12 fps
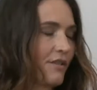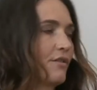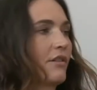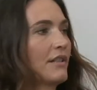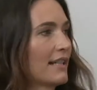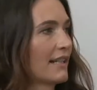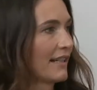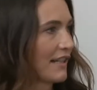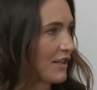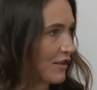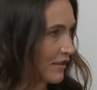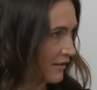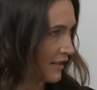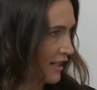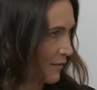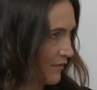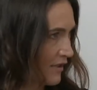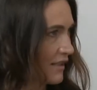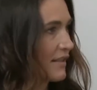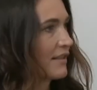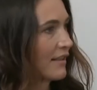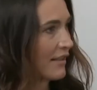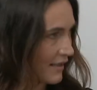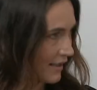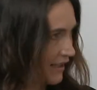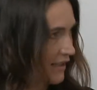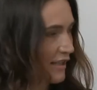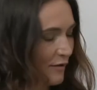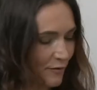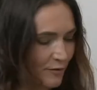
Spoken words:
to our delegation Ms. Theresia